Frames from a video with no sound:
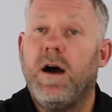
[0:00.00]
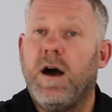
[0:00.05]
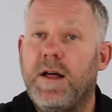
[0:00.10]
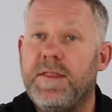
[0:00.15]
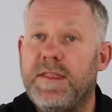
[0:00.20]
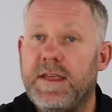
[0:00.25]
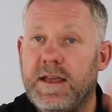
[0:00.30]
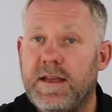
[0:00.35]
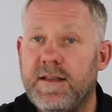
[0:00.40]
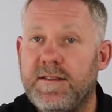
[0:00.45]

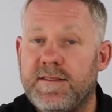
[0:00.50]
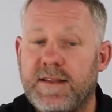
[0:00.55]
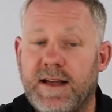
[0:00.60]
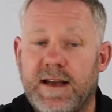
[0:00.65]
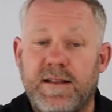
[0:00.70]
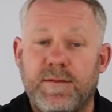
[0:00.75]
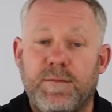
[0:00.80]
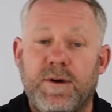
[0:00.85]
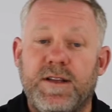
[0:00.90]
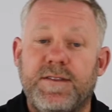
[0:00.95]
On the inside
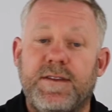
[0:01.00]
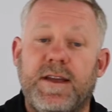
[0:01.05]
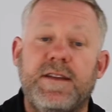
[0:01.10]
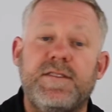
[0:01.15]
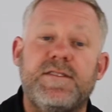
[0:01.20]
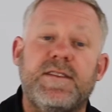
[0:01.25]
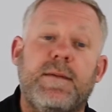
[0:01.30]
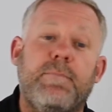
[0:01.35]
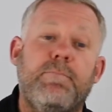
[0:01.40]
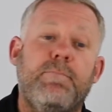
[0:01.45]
of the mask, going
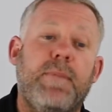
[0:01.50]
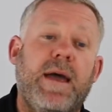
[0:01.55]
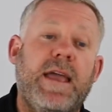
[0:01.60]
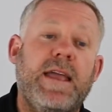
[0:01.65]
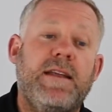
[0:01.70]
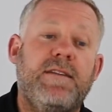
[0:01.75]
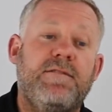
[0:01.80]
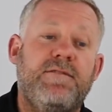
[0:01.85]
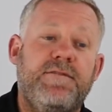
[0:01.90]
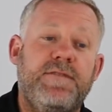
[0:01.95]
to the
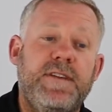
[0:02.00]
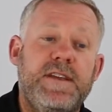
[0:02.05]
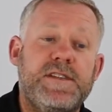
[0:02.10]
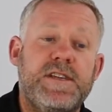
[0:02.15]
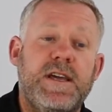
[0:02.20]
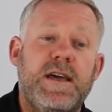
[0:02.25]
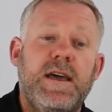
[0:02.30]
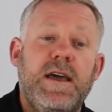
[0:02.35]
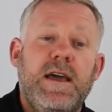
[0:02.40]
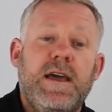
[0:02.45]
main
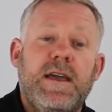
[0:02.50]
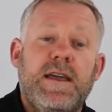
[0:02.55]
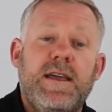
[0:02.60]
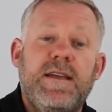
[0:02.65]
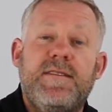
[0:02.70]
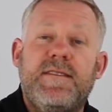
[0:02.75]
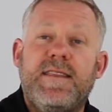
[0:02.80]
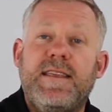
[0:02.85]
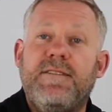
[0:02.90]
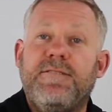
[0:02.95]
feature,
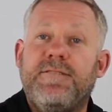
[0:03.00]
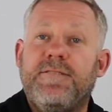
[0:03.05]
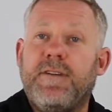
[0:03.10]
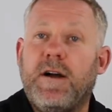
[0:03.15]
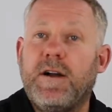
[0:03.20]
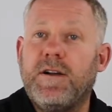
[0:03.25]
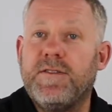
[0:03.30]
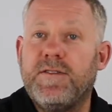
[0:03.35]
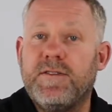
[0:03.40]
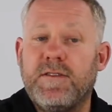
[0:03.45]
is the
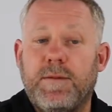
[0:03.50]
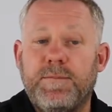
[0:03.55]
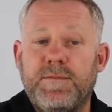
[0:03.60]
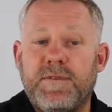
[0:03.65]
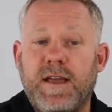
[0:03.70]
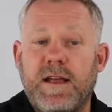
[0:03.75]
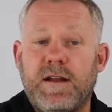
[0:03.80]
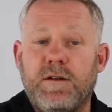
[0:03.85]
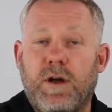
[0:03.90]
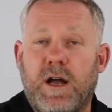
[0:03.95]
fog stop
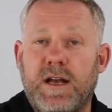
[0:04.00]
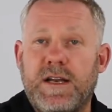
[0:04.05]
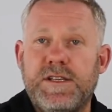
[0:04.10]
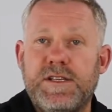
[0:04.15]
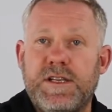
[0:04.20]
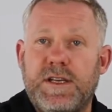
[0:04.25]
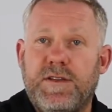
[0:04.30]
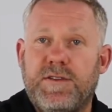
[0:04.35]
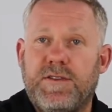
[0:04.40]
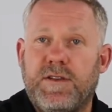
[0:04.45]

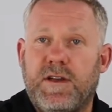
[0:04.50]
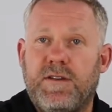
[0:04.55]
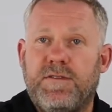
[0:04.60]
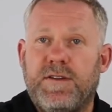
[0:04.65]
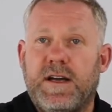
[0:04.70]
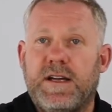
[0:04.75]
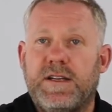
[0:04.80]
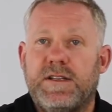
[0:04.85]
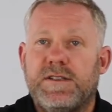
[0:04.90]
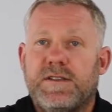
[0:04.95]
technology. So if
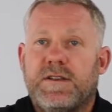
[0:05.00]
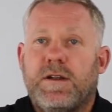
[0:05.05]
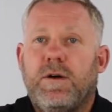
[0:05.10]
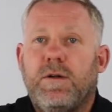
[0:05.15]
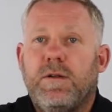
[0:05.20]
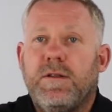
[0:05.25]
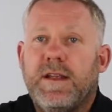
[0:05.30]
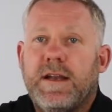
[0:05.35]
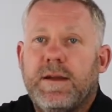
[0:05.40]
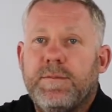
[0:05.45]
I just
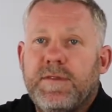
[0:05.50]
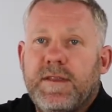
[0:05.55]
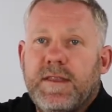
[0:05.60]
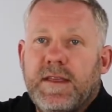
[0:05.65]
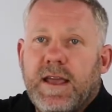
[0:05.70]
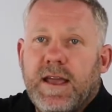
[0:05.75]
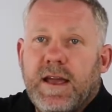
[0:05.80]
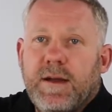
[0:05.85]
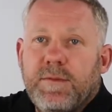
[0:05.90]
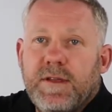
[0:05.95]
hold it up to the
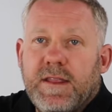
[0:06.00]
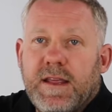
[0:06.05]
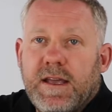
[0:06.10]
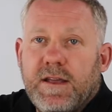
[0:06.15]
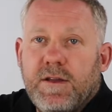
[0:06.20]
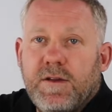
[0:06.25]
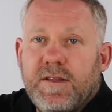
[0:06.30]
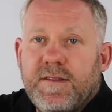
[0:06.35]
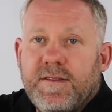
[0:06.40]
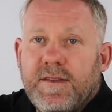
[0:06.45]
camera there,
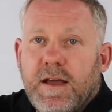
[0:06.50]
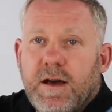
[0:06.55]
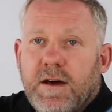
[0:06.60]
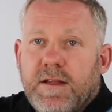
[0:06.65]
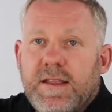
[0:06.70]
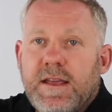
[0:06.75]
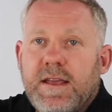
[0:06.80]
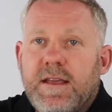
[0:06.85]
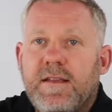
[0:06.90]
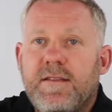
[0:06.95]
you can see
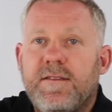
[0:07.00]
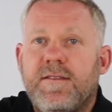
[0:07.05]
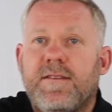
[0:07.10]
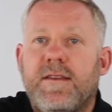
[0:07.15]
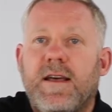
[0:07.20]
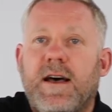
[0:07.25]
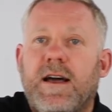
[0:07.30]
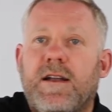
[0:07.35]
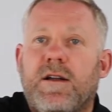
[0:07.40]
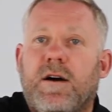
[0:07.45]
on the
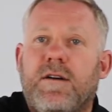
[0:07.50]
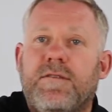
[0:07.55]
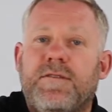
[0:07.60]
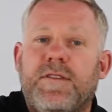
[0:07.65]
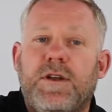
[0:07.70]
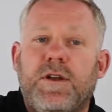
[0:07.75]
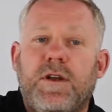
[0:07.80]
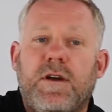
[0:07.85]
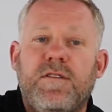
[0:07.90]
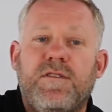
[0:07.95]
inside of
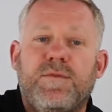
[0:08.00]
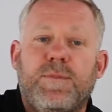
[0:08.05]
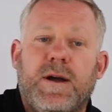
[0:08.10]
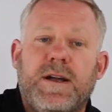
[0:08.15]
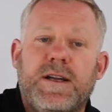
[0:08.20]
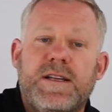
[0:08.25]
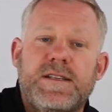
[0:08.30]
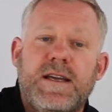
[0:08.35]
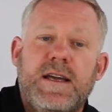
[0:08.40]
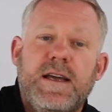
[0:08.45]
the nose
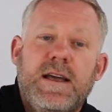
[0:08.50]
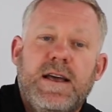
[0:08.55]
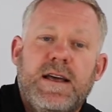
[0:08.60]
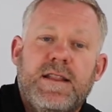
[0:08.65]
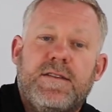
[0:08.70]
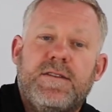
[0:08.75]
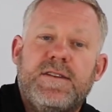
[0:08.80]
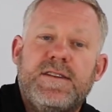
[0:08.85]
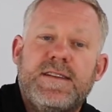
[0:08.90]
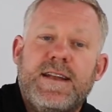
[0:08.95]
pocket,
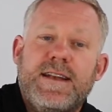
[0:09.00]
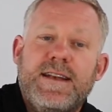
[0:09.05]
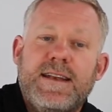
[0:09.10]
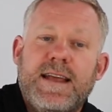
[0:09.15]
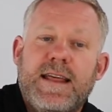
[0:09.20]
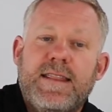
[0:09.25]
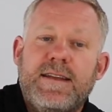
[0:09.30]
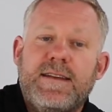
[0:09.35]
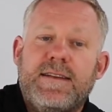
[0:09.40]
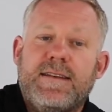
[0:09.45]
there is
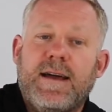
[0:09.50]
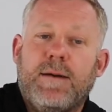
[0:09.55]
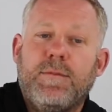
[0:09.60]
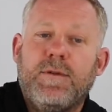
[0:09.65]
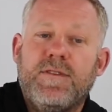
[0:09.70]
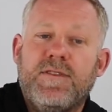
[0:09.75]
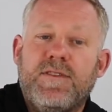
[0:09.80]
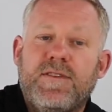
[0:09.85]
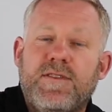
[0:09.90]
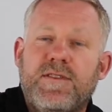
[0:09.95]
another
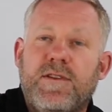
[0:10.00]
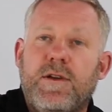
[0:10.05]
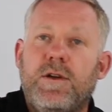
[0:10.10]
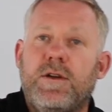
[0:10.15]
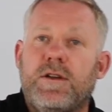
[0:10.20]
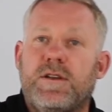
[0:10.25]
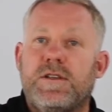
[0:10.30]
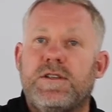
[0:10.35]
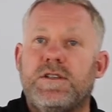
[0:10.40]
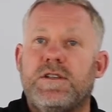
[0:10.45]
double
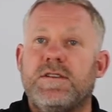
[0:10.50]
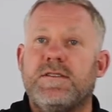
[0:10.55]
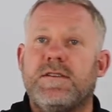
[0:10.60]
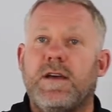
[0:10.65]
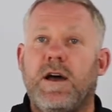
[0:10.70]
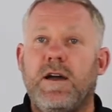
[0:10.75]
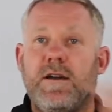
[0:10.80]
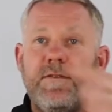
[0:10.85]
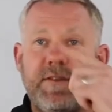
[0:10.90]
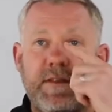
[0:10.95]
skirt just
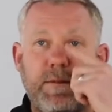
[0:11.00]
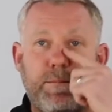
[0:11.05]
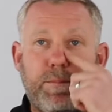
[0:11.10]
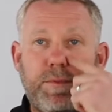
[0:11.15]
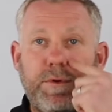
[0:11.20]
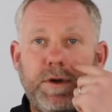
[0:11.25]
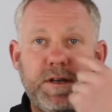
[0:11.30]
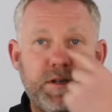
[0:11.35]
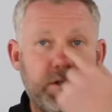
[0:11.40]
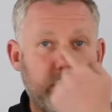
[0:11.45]
over the
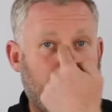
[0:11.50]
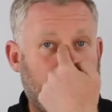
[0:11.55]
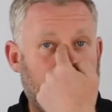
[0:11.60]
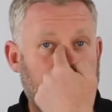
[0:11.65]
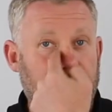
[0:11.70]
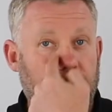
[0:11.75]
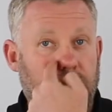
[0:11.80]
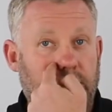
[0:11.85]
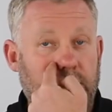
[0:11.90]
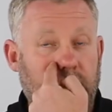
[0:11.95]
bridge
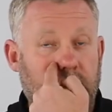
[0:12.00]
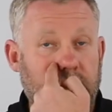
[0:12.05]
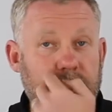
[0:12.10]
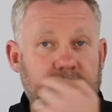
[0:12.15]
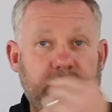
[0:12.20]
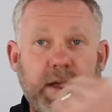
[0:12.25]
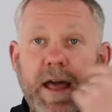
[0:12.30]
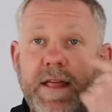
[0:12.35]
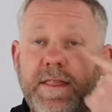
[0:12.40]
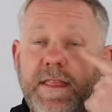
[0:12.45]
of your
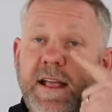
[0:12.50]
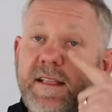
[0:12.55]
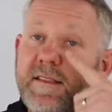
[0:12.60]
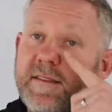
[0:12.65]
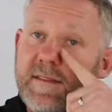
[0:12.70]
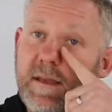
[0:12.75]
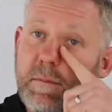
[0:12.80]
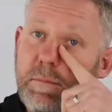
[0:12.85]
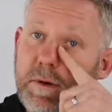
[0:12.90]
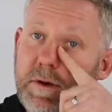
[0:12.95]
nose. And that
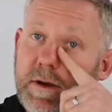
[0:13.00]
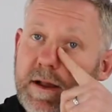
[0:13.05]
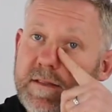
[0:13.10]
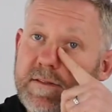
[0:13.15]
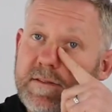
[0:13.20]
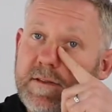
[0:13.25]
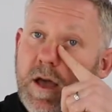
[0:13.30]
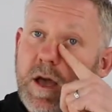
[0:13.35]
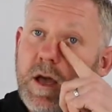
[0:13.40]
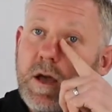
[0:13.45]

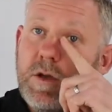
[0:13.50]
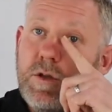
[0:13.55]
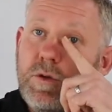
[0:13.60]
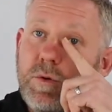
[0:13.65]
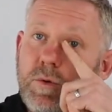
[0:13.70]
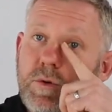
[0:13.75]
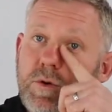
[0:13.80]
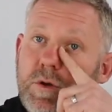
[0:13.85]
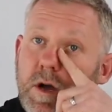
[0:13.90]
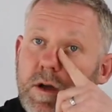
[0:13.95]
separates
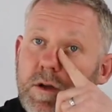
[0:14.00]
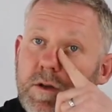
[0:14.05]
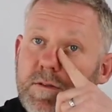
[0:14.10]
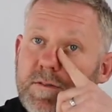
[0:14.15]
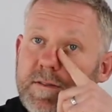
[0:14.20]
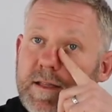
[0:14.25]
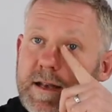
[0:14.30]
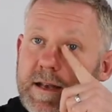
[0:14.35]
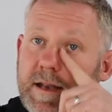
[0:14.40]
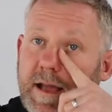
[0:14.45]
your
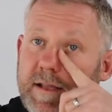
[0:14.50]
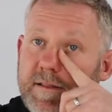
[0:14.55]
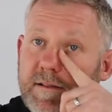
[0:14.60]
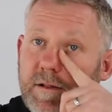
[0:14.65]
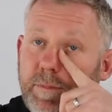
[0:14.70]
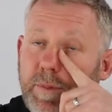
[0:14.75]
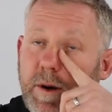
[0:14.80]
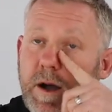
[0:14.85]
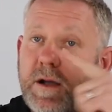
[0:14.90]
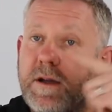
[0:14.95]
nose, the
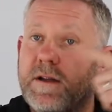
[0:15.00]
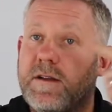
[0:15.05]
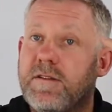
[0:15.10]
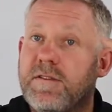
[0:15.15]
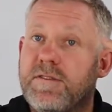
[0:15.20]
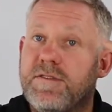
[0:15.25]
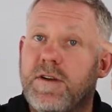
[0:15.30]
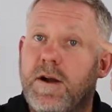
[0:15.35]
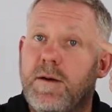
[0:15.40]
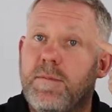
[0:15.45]
nasal
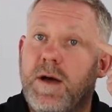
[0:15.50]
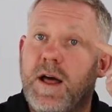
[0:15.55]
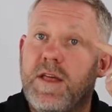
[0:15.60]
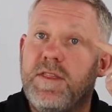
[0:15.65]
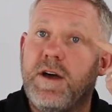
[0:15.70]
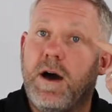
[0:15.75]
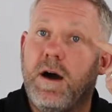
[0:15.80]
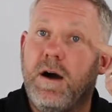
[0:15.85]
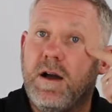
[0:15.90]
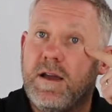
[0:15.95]
pocket, from
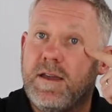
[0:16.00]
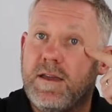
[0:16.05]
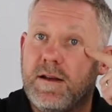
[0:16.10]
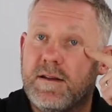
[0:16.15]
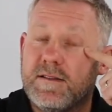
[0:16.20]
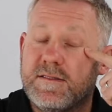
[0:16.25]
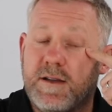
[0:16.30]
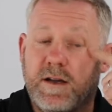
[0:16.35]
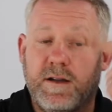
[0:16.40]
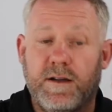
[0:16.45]
the
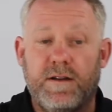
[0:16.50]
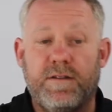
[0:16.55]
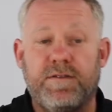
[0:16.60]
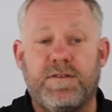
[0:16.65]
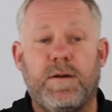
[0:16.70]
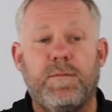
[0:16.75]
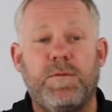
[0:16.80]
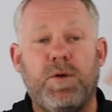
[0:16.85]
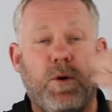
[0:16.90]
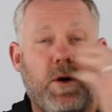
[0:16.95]
ocular socket,
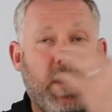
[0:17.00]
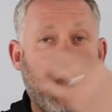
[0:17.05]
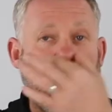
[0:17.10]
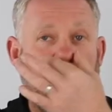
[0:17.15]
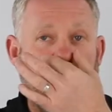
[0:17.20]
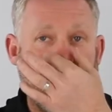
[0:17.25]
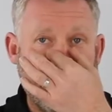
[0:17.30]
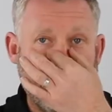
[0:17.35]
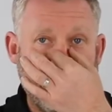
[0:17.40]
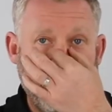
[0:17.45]
from your
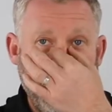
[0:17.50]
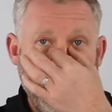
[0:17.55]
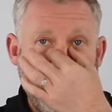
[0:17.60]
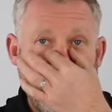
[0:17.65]
eyes.